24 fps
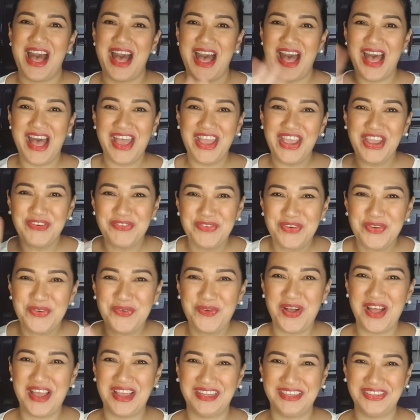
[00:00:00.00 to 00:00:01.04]
Hi
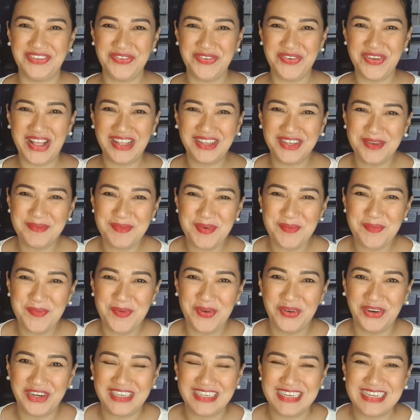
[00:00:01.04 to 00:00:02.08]
everyone! Welcome
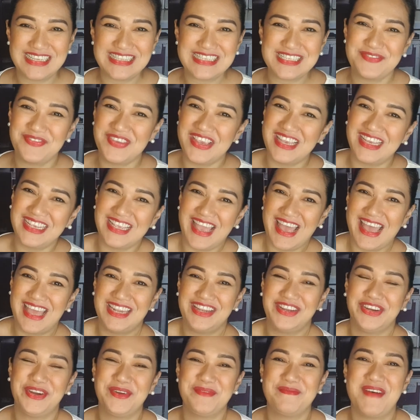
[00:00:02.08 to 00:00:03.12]
aboard. It's me
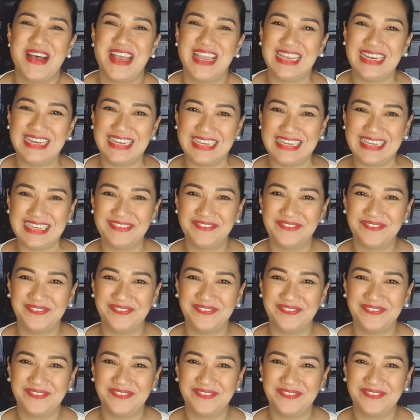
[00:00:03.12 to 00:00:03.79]
again, Hermione.